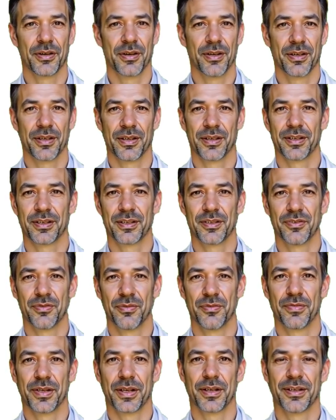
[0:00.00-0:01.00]
1.
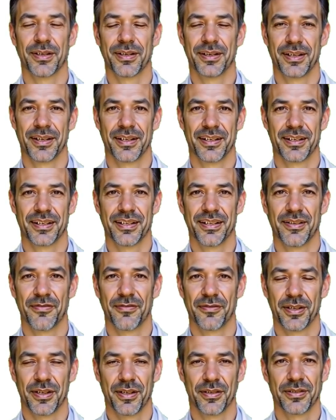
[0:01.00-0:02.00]
Rich in
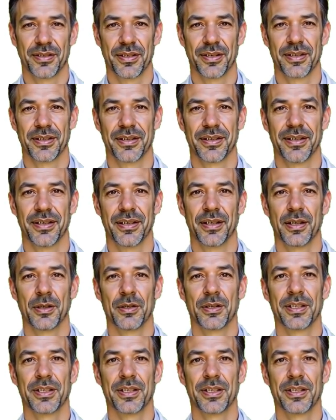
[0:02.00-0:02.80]
anthocyanins.